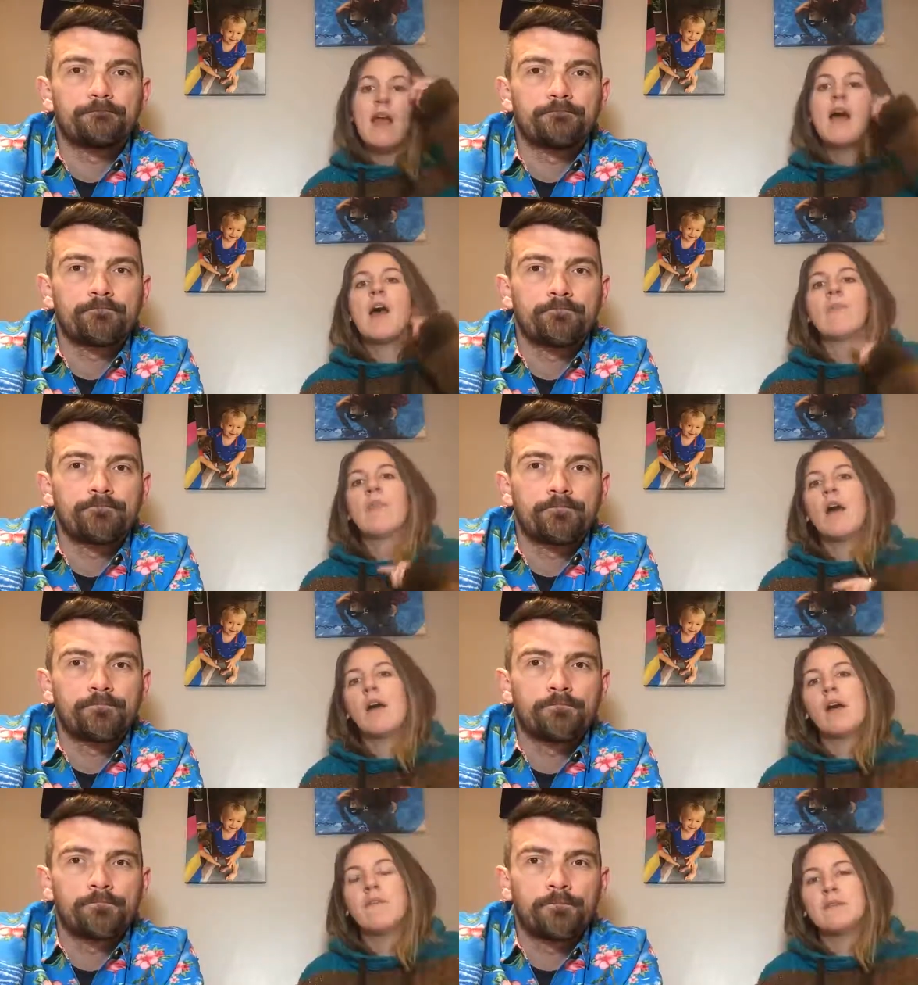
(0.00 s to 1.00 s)
Speaker 1: Um,
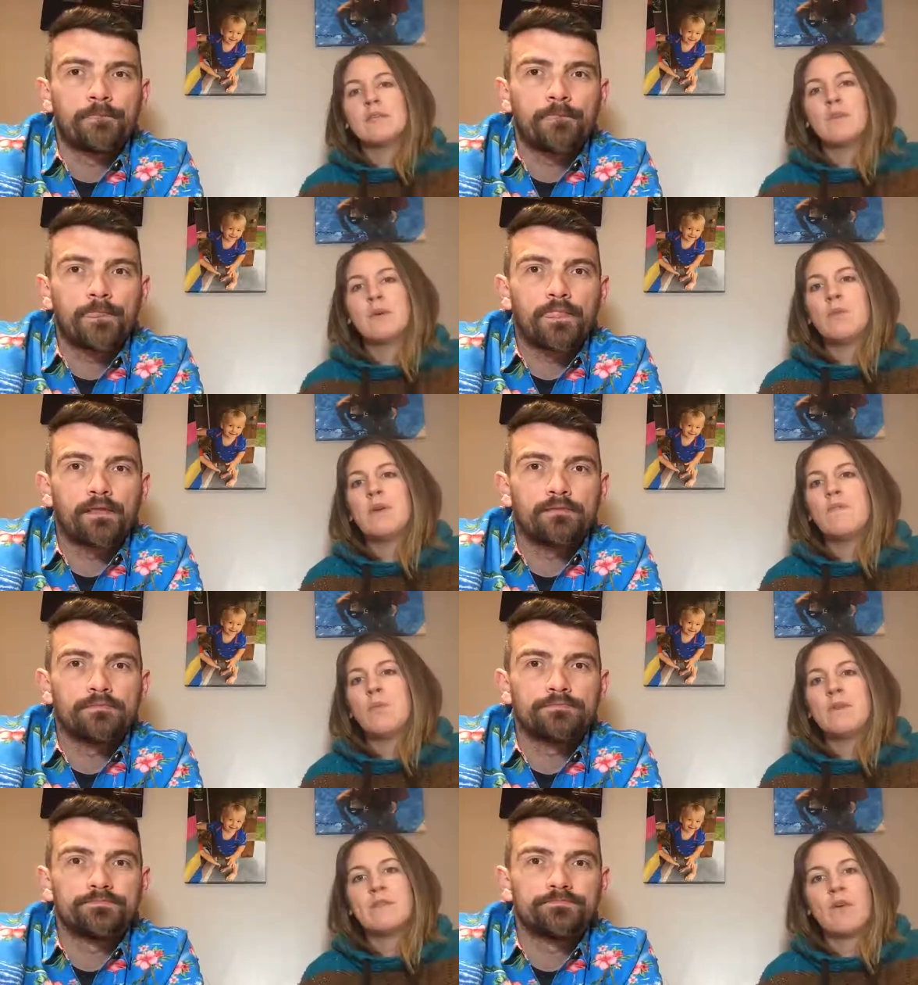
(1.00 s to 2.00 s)
I've we, have we've,
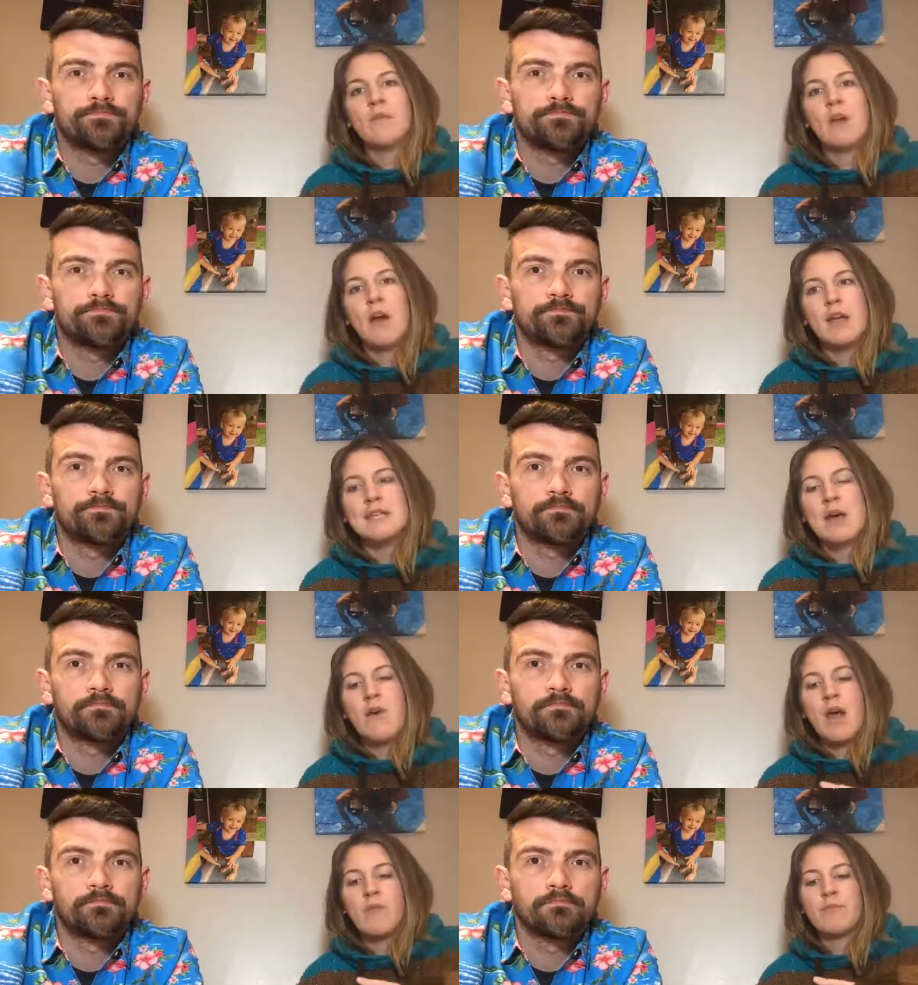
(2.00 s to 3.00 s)
we've often hired
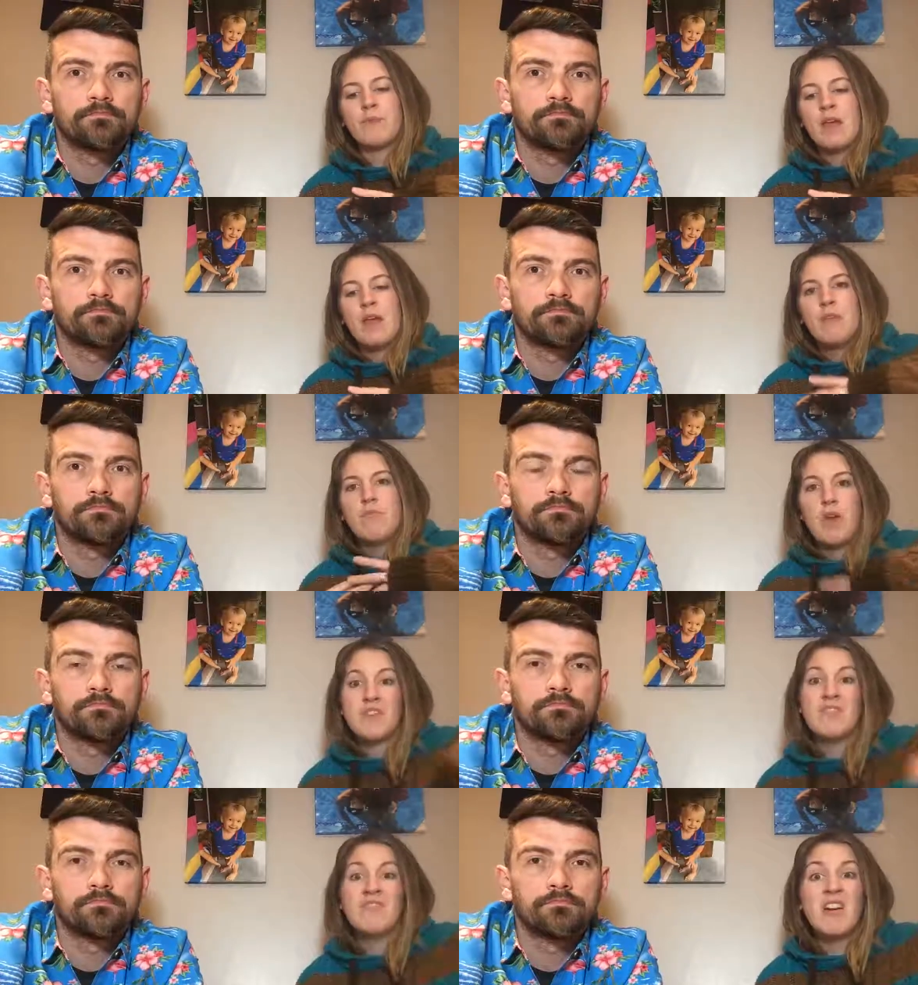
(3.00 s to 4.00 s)
out um,
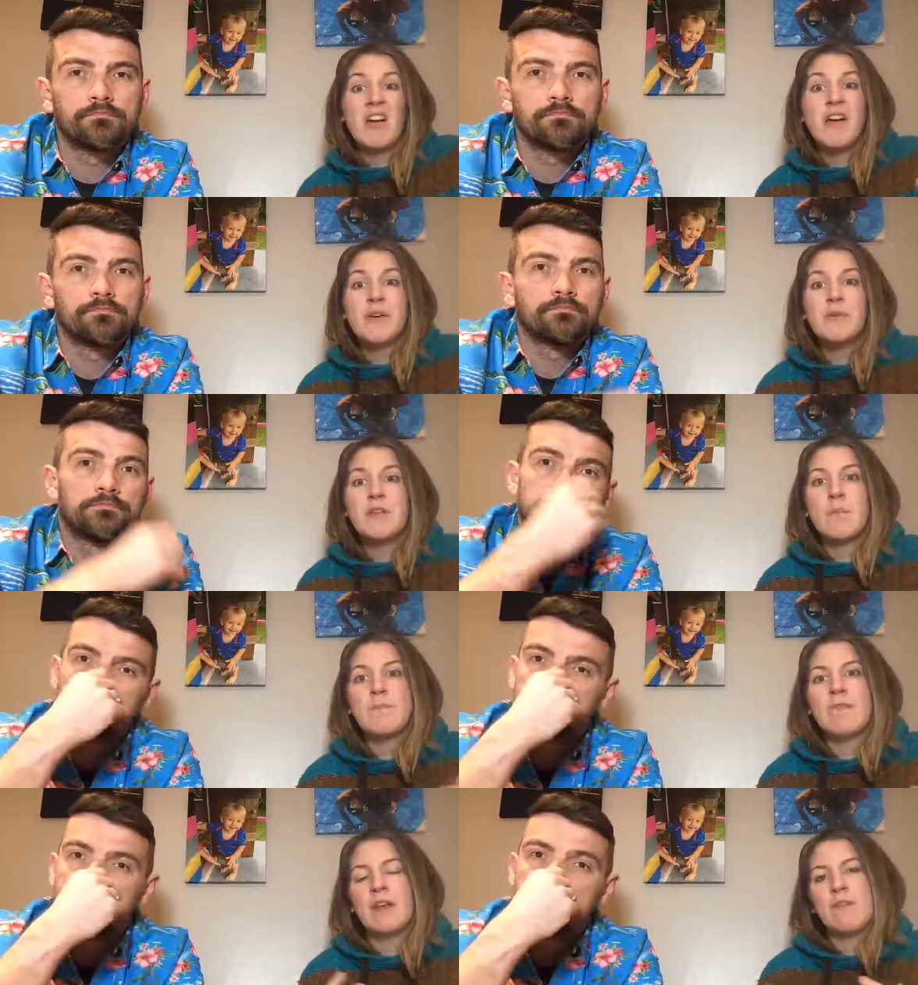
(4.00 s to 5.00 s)
Persian rug aisles, like
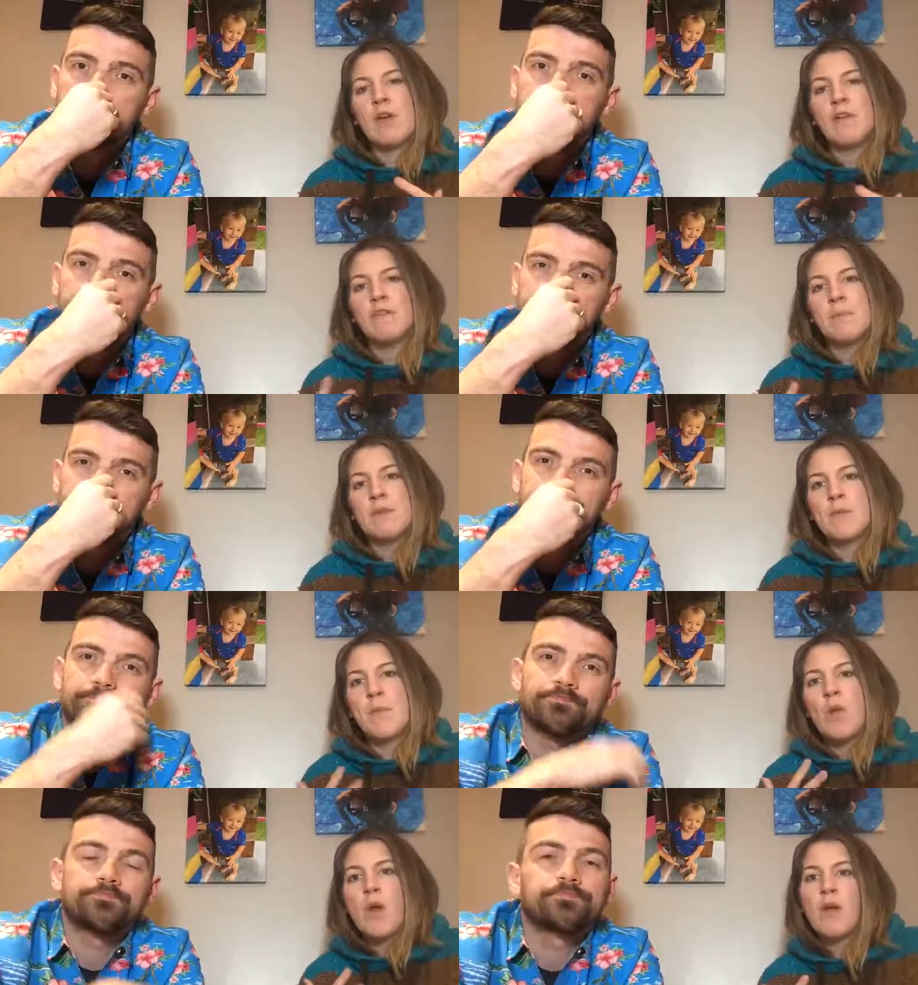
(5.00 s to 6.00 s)
if you're going for a bit of a
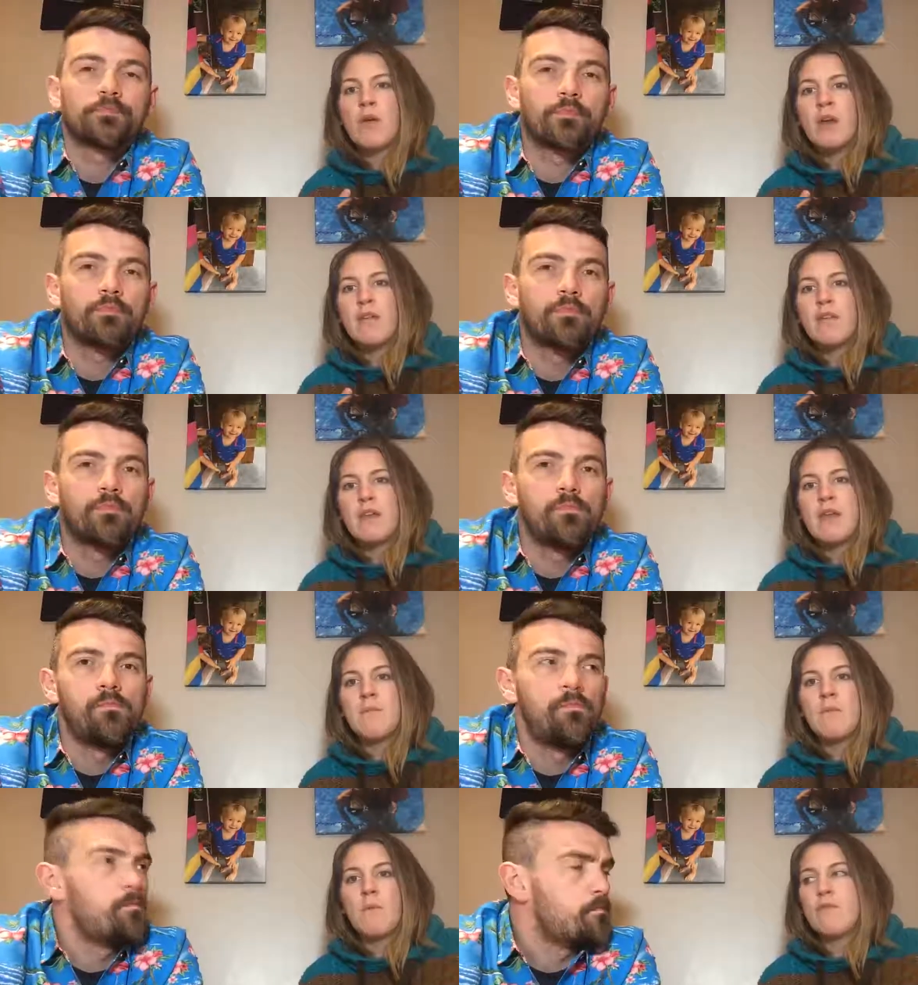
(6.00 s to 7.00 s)
boho kind of
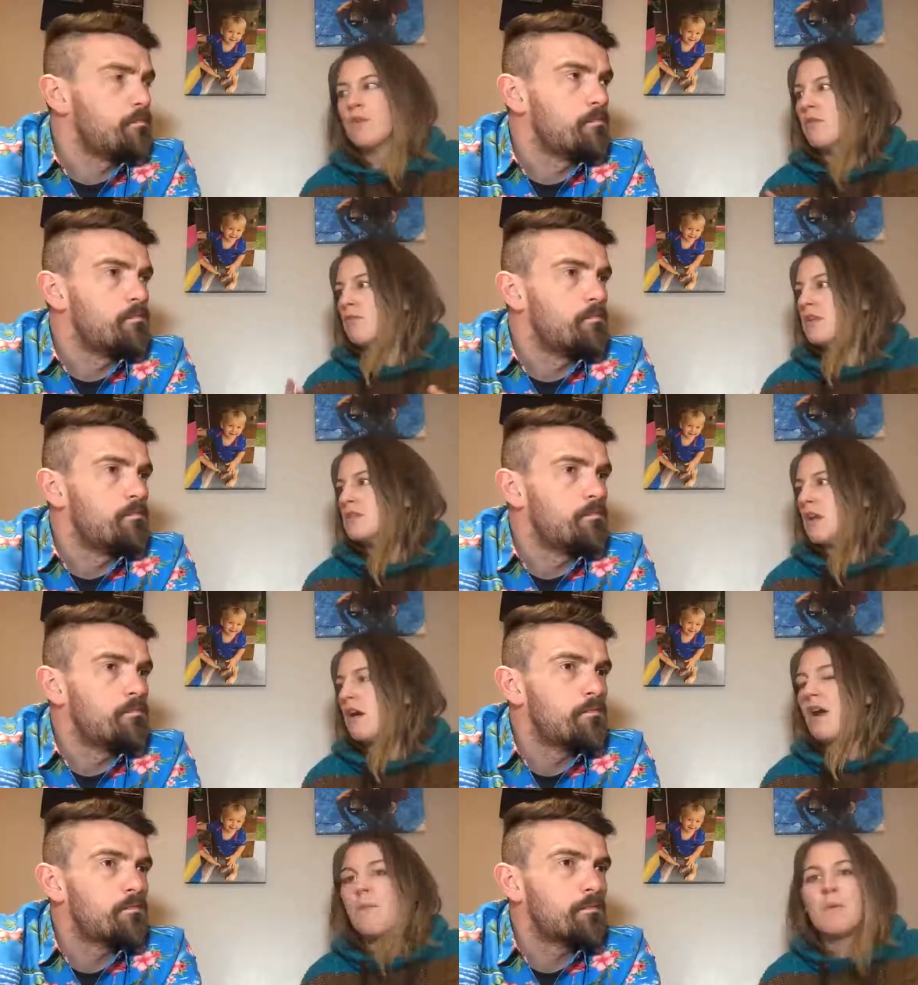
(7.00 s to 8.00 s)
theme, we've got rugs to
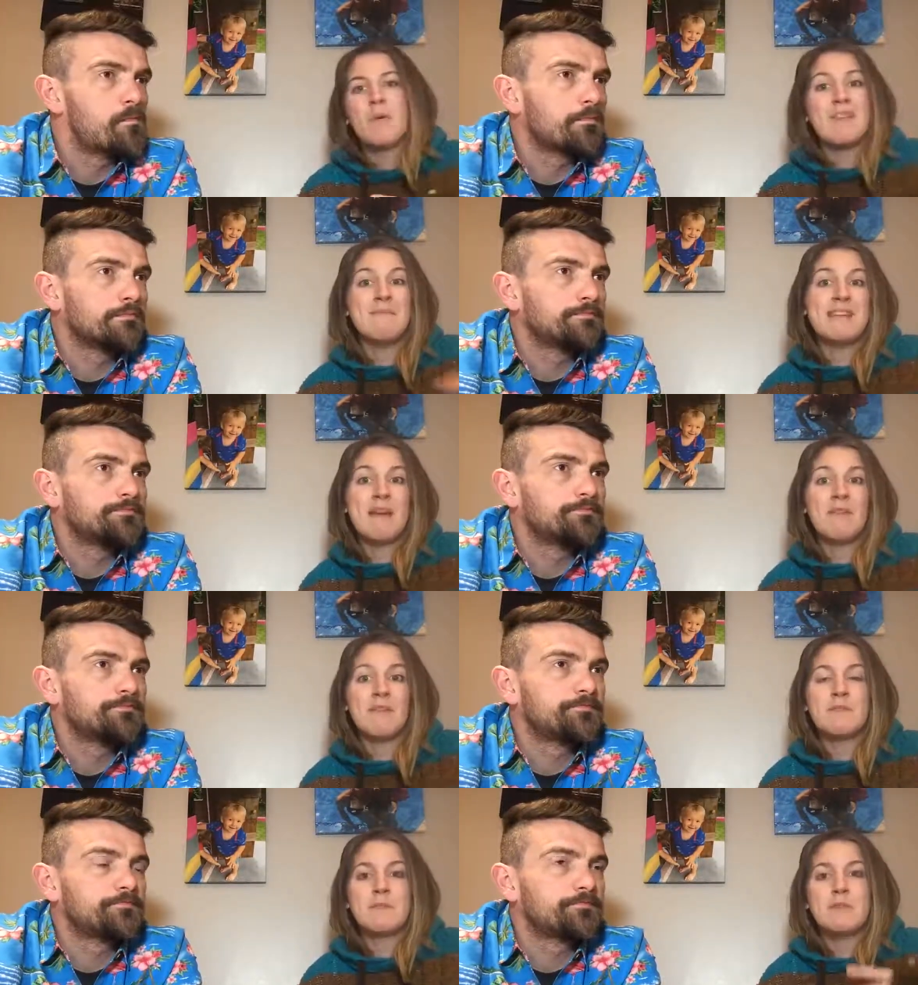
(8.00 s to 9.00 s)
hire, we put them
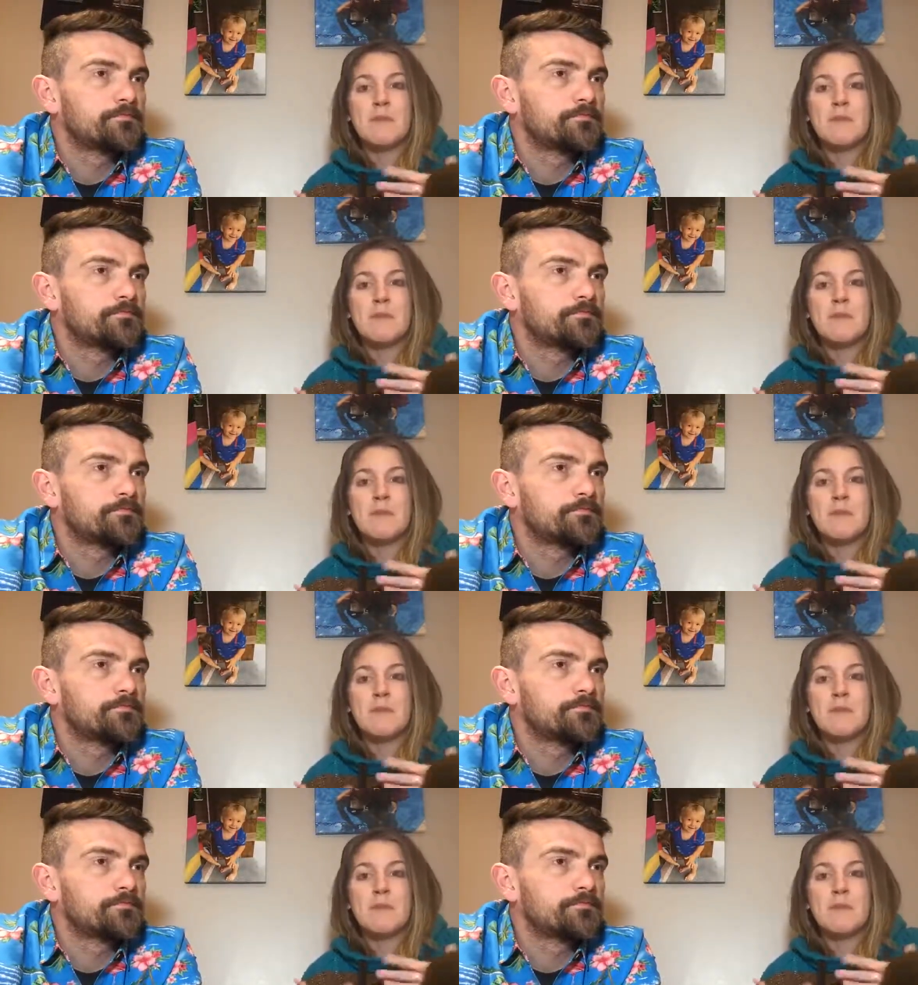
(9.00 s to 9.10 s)
down so